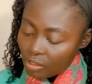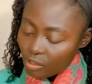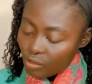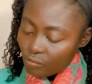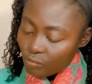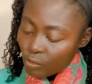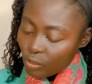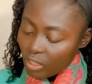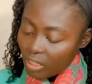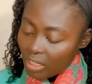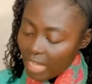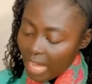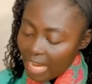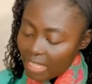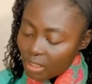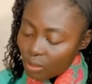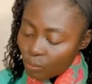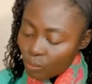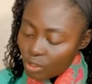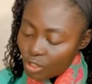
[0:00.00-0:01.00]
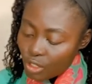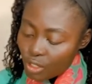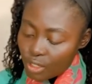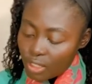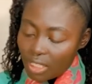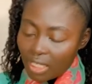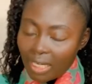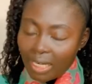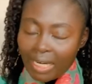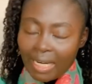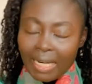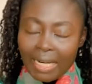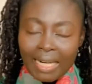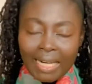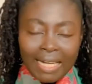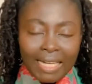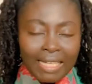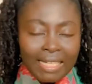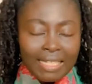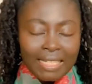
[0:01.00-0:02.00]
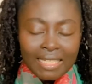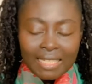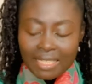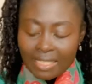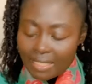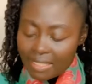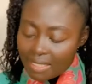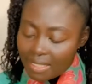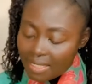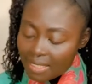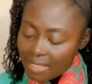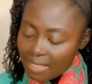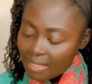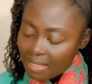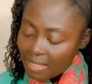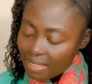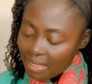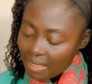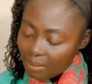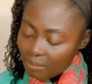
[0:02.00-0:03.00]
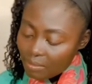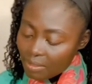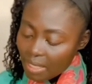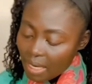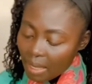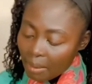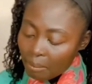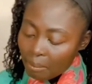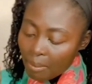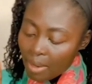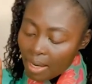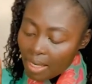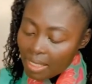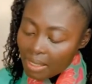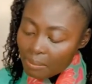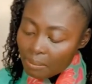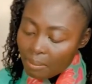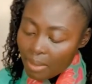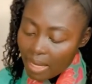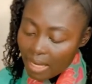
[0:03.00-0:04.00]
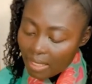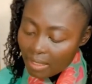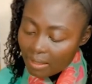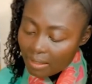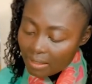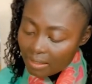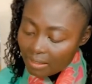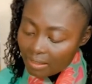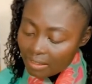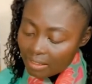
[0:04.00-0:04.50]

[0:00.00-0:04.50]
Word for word: for that which is highly esteemed among men